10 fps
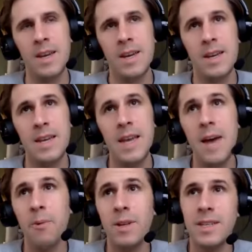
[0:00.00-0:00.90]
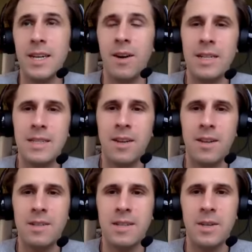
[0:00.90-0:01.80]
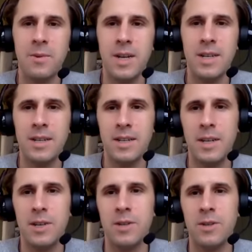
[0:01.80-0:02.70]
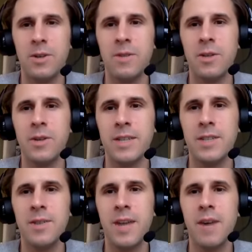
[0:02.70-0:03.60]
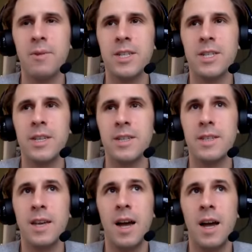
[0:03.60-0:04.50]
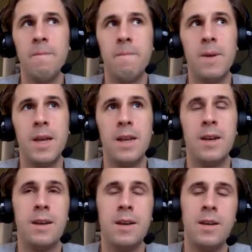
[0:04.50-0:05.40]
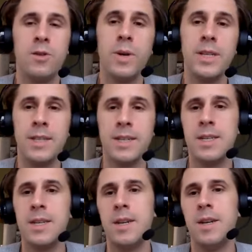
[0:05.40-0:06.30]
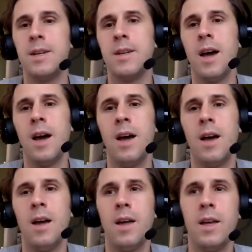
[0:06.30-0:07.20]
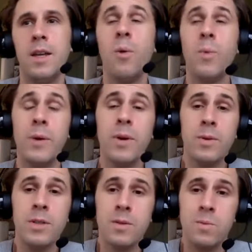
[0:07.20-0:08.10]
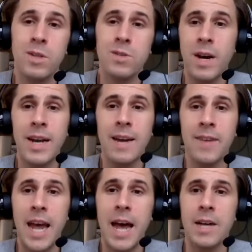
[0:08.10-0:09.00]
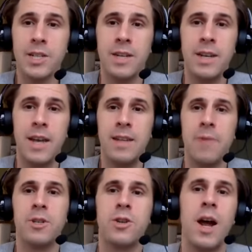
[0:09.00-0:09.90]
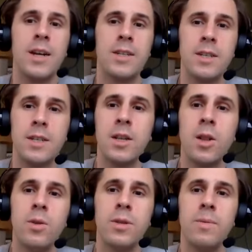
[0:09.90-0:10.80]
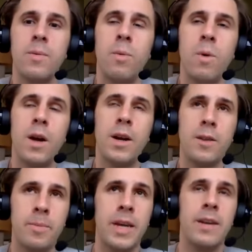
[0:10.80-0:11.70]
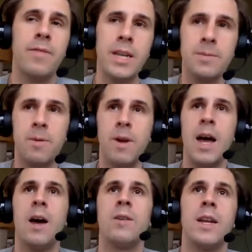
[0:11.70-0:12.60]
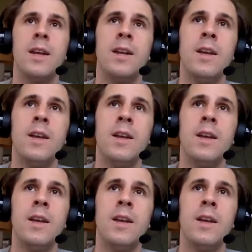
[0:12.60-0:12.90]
Yeah, well, I'll tell the one you're sort of alluding to there, which is in 2016, WeWork was running out of cash, and they were trying to close another big investment round, and